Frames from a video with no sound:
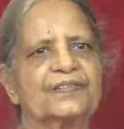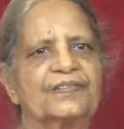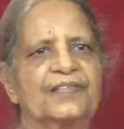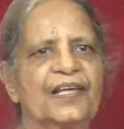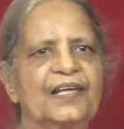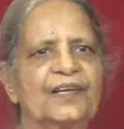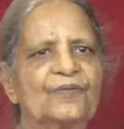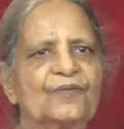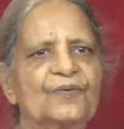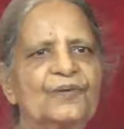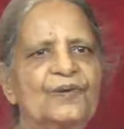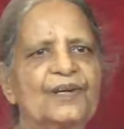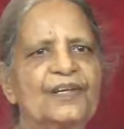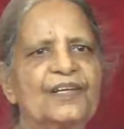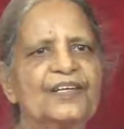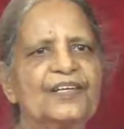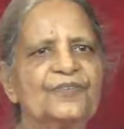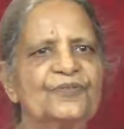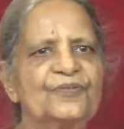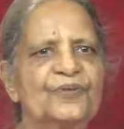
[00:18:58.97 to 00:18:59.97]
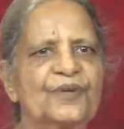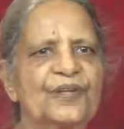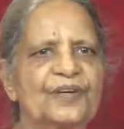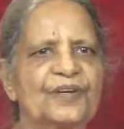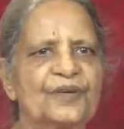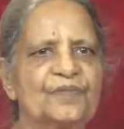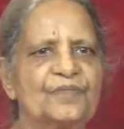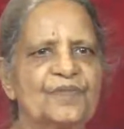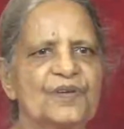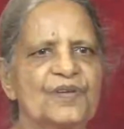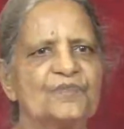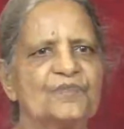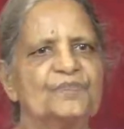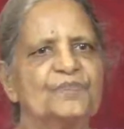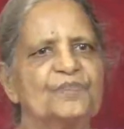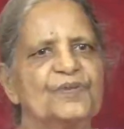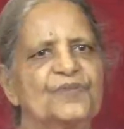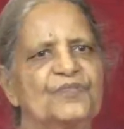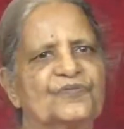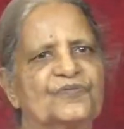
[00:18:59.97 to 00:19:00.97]
Then only you can remain
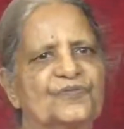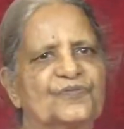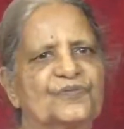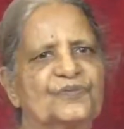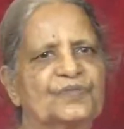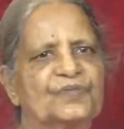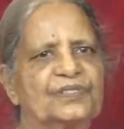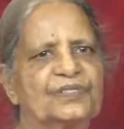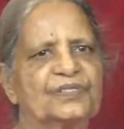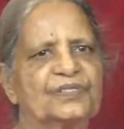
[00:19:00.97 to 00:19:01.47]
peaceful.